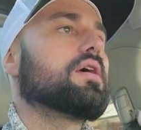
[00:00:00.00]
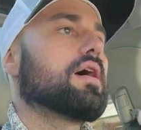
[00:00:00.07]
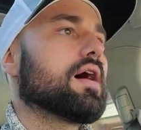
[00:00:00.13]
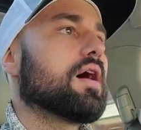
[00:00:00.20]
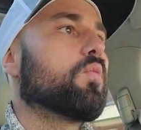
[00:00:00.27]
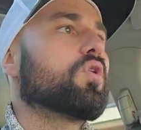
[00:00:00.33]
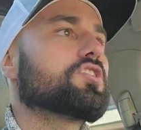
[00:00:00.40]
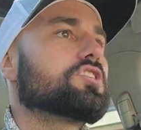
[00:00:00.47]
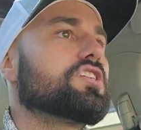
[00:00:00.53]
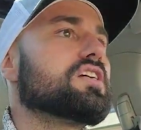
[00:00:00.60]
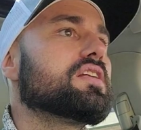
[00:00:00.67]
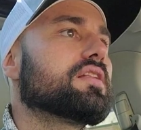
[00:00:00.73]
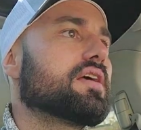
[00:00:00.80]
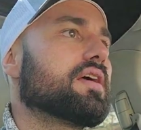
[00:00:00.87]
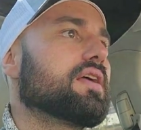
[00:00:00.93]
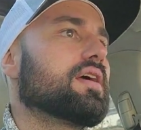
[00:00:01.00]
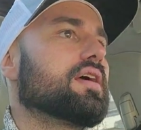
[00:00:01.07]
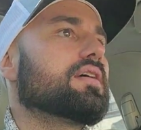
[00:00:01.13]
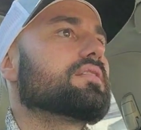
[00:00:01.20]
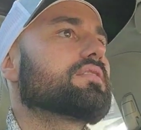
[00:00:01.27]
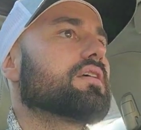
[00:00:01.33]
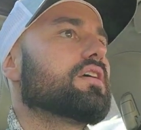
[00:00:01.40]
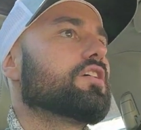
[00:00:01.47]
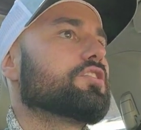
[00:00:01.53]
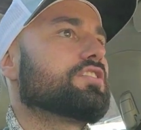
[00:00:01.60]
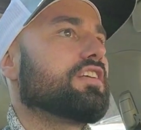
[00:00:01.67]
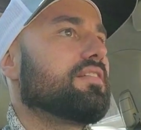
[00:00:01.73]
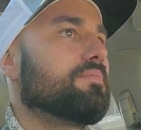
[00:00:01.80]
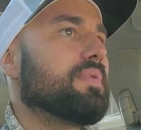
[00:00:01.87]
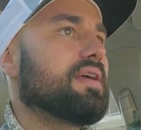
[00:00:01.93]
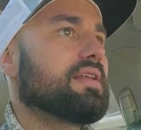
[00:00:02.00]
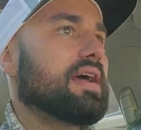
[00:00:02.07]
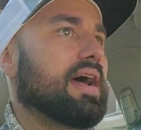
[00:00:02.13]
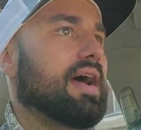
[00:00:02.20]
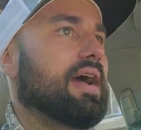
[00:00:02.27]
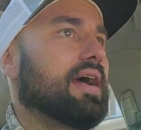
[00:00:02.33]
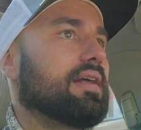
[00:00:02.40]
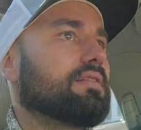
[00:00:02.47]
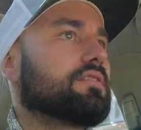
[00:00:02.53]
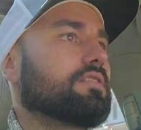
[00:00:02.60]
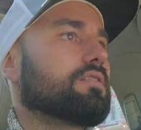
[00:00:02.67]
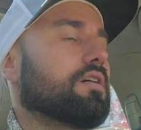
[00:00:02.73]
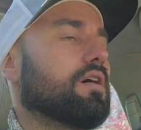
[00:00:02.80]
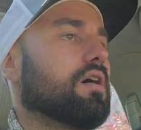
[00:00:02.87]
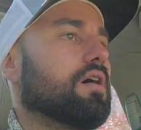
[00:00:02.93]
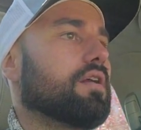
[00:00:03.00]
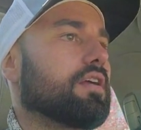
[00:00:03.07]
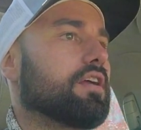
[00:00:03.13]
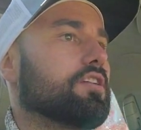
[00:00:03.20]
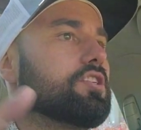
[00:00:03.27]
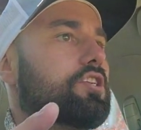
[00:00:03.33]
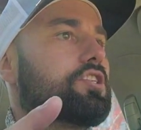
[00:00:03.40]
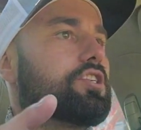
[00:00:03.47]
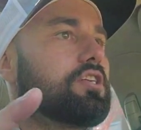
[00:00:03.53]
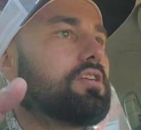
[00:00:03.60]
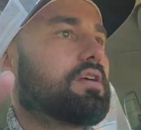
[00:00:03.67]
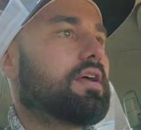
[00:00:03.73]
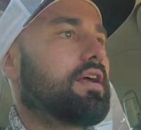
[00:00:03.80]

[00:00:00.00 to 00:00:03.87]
Uh, what she did is she made ads on Kijiji,